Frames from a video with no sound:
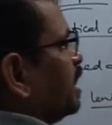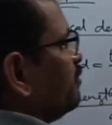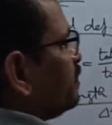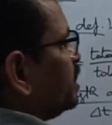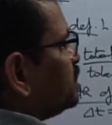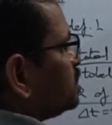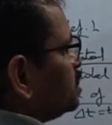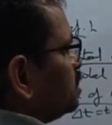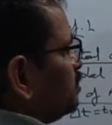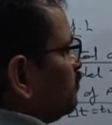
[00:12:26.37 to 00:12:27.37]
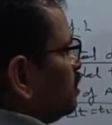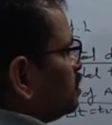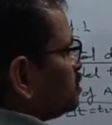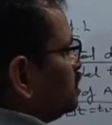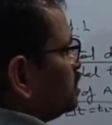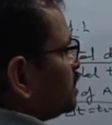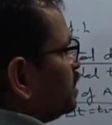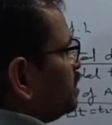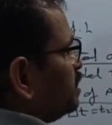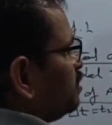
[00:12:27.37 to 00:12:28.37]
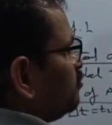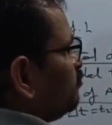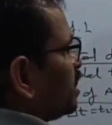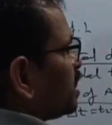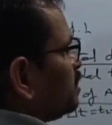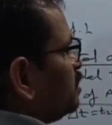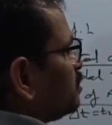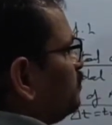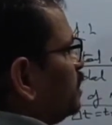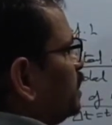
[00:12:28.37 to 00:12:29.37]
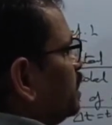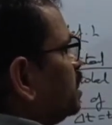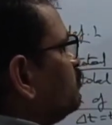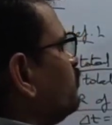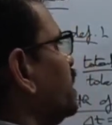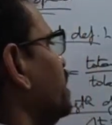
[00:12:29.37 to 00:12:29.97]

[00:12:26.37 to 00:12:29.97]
average velocity is a vector quantity. Why